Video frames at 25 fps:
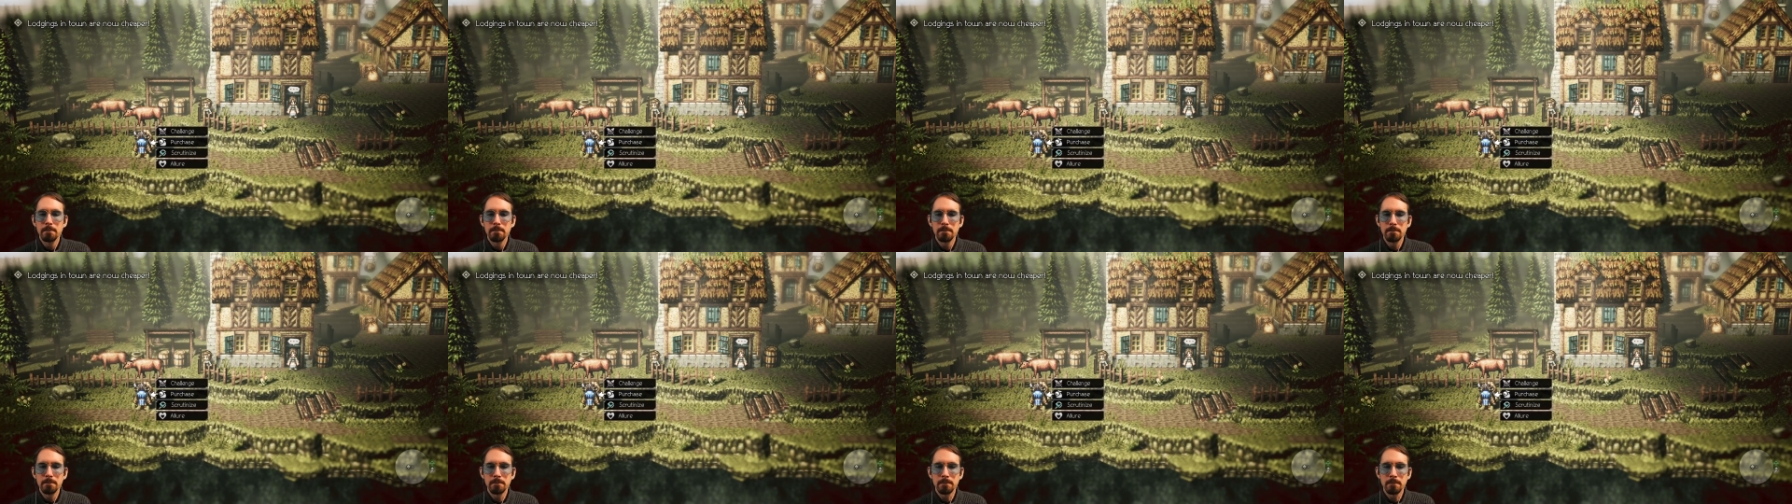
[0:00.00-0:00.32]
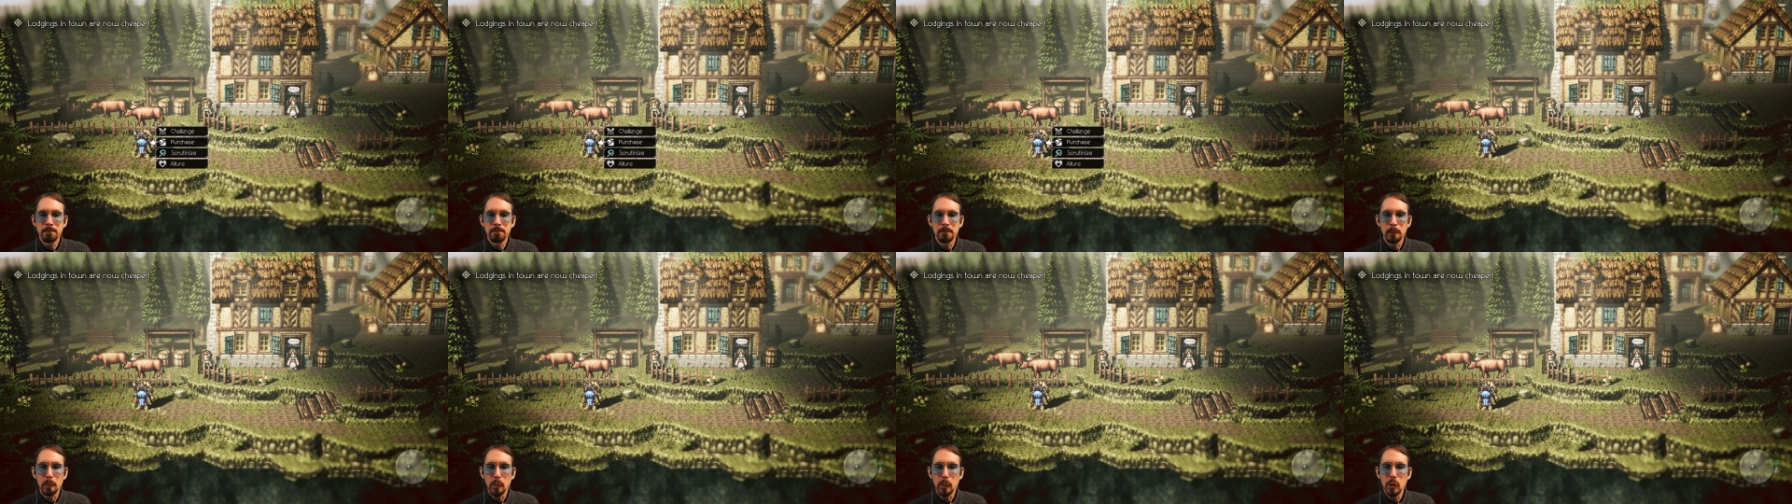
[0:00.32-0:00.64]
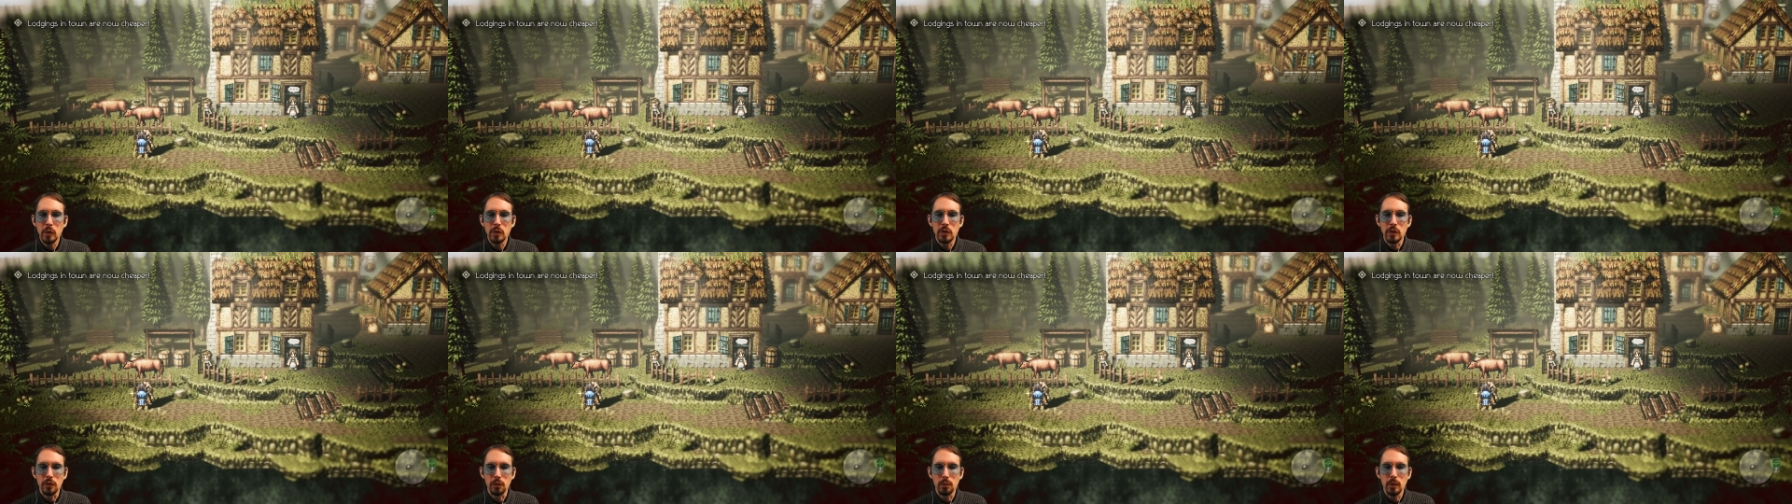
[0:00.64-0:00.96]
Hmm,
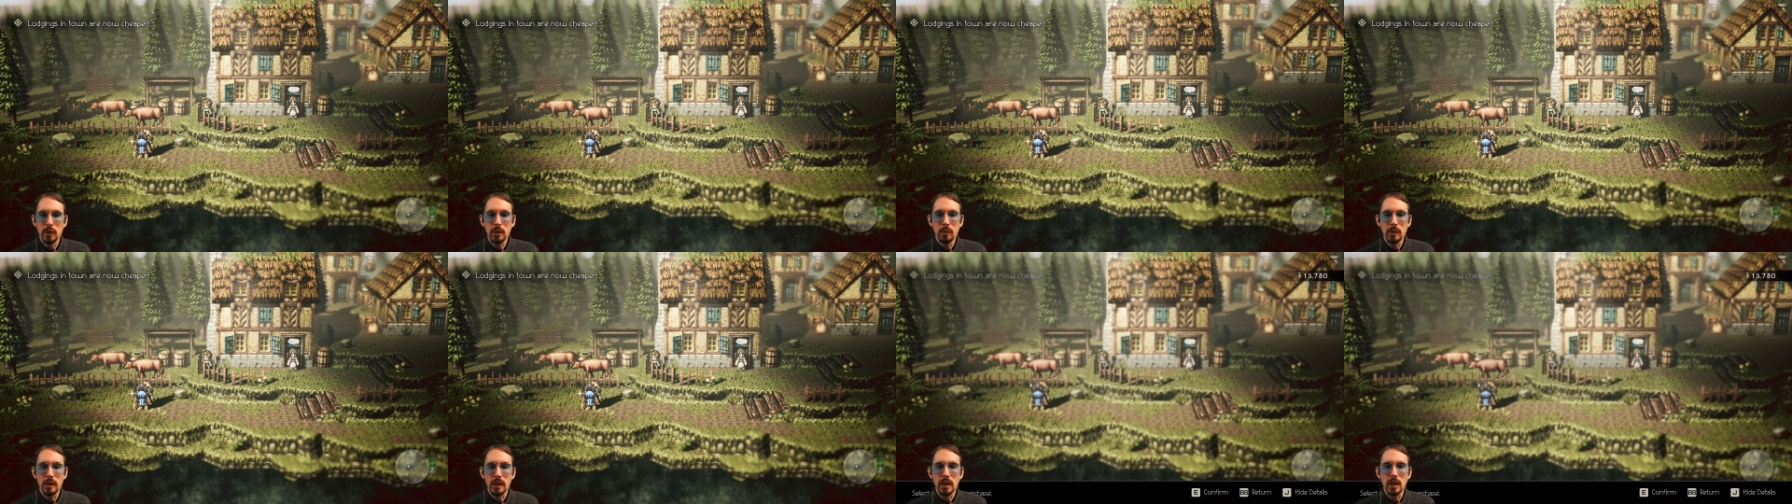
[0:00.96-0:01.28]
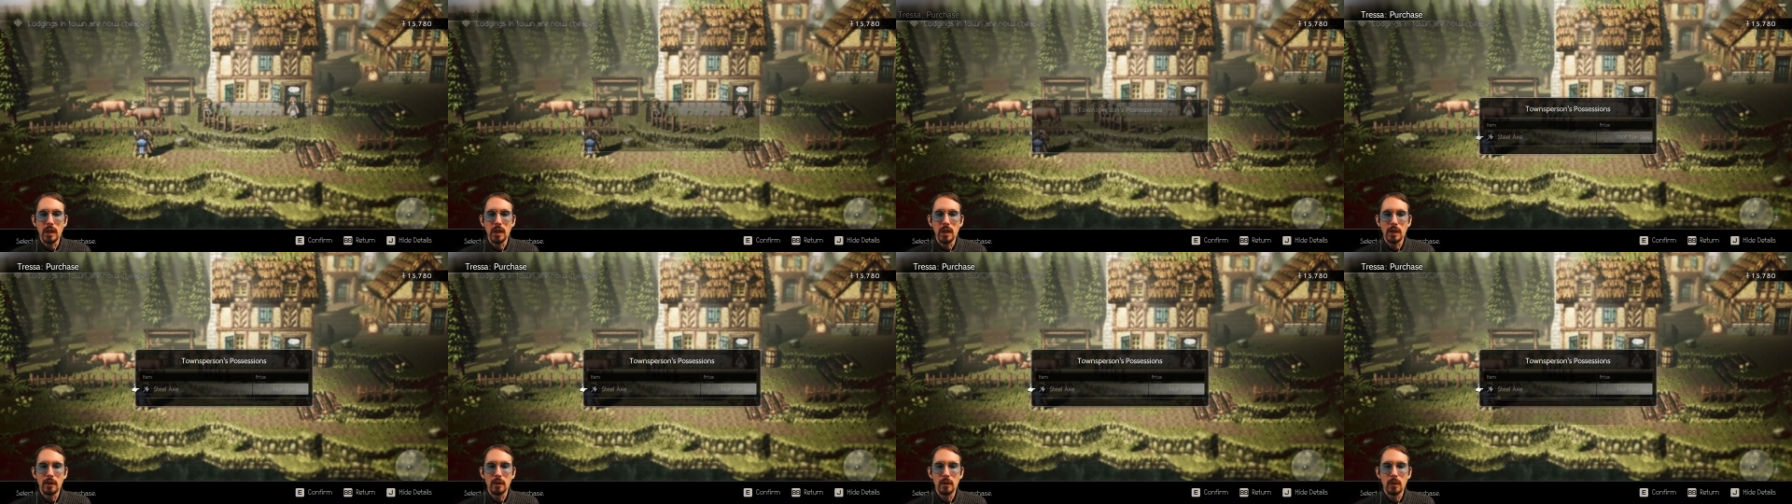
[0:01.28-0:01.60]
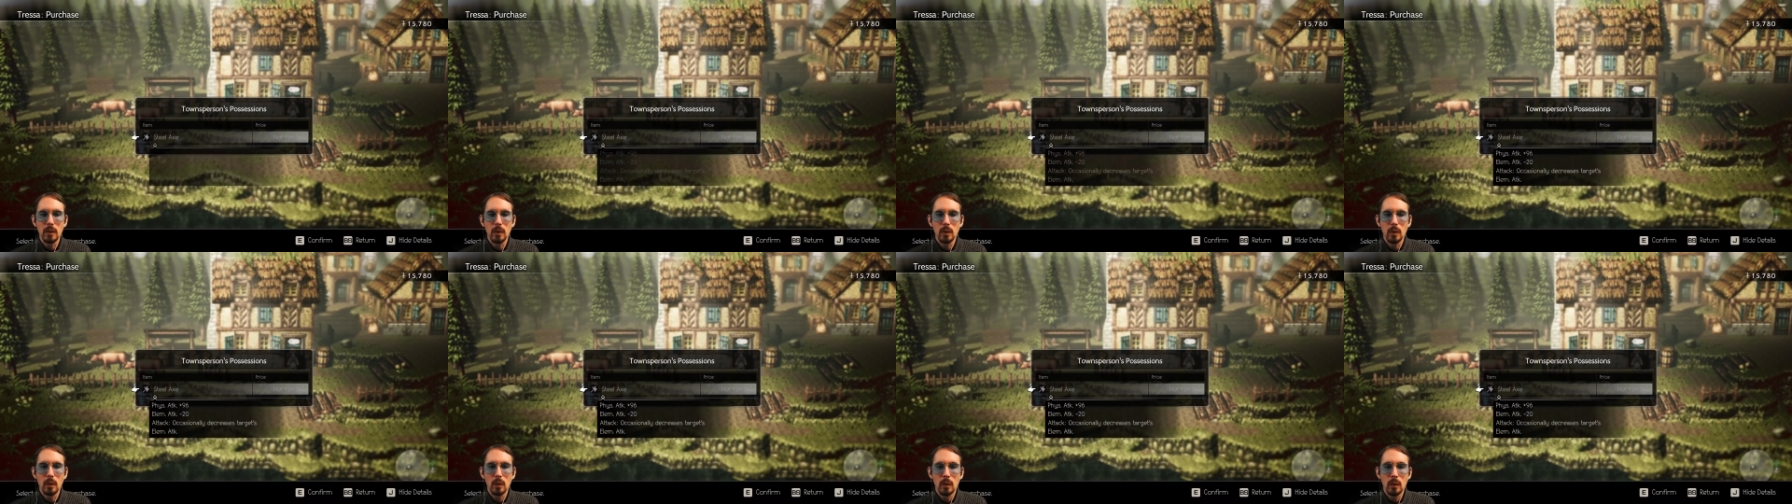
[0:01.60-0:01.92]
purchase, what do we get?
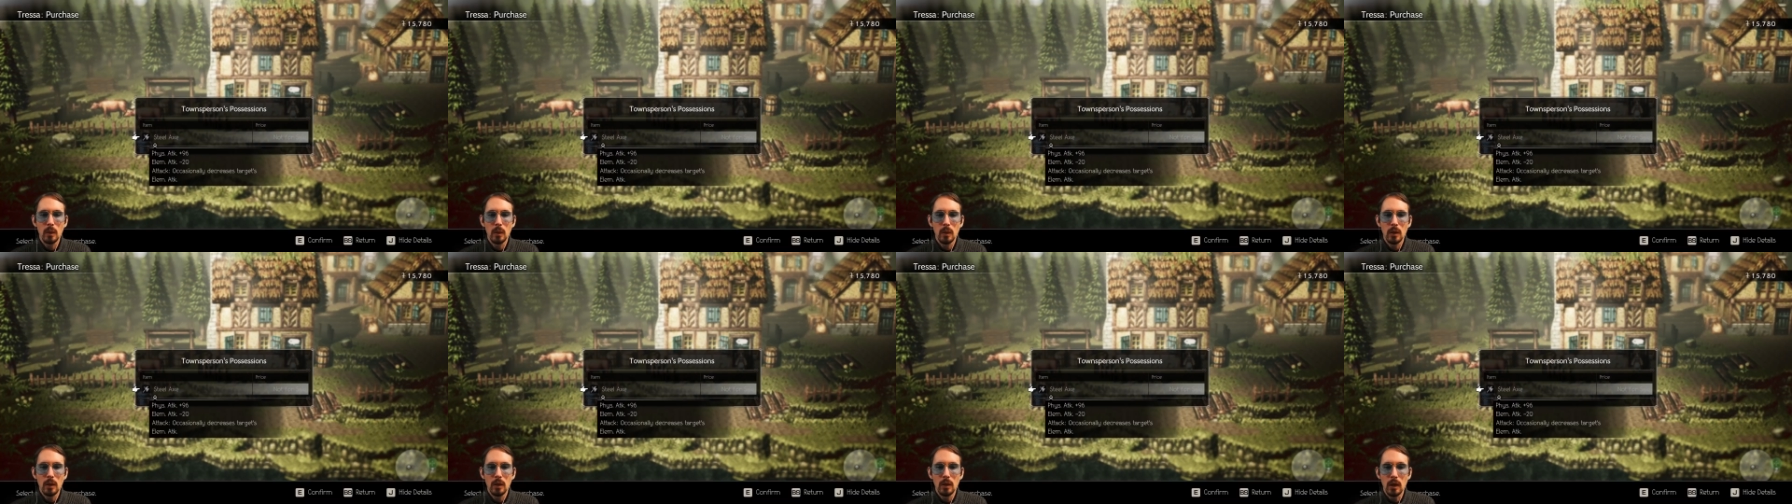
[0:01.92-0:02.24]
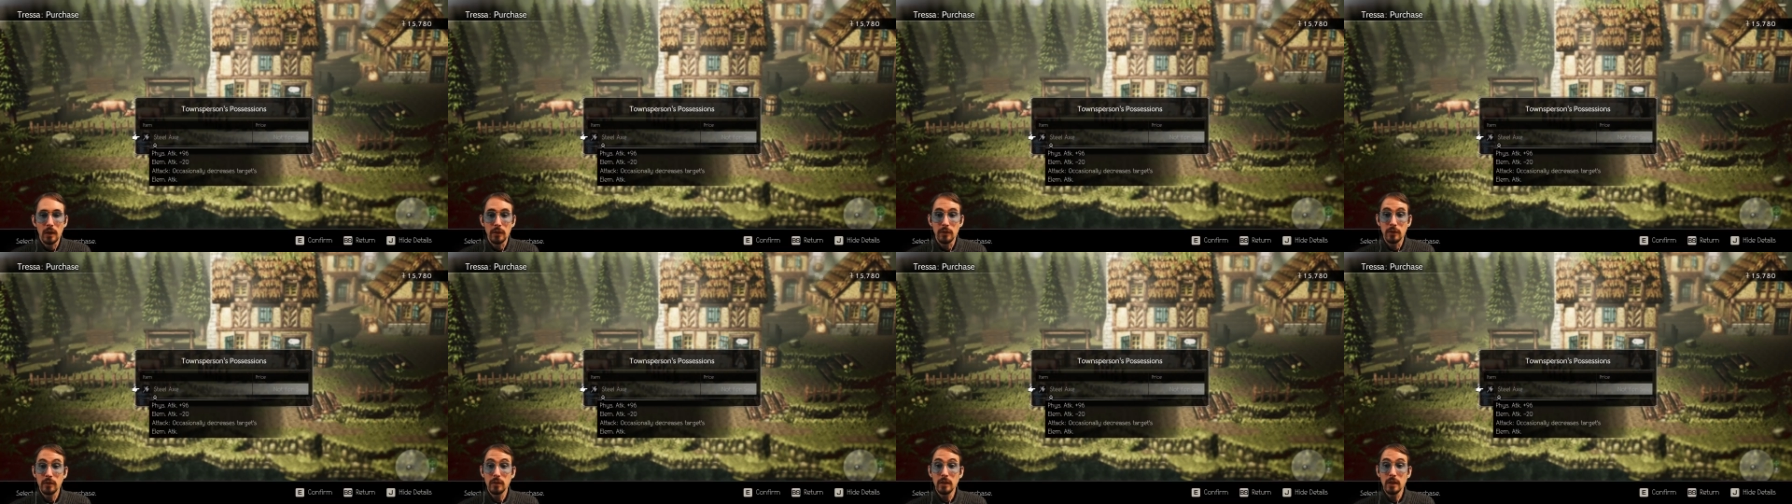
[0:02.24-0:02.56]
A